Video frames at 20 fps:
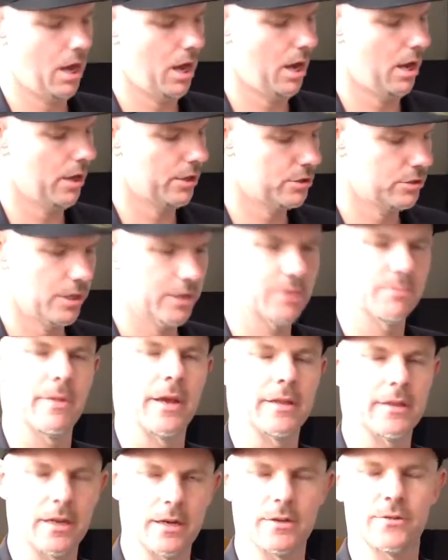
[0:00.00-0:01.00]
I tried to
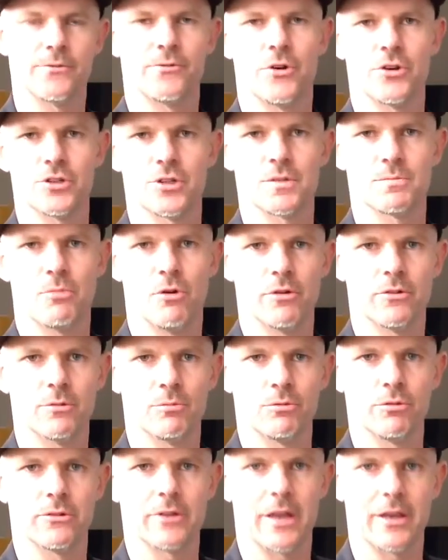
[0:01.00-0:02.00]
make that as French as
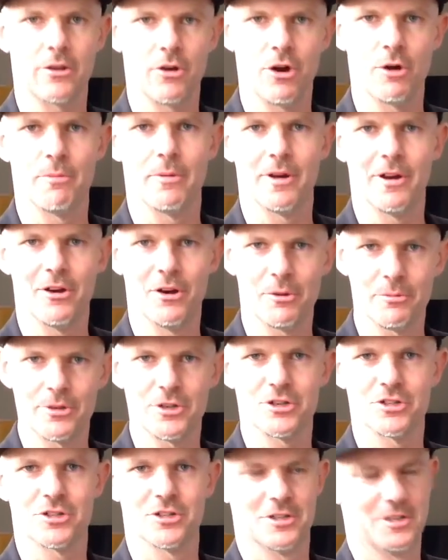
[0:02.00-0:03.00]
possible, saying
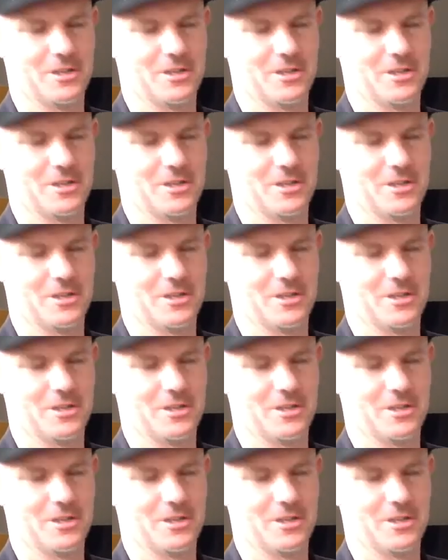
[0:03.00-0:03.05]
homage.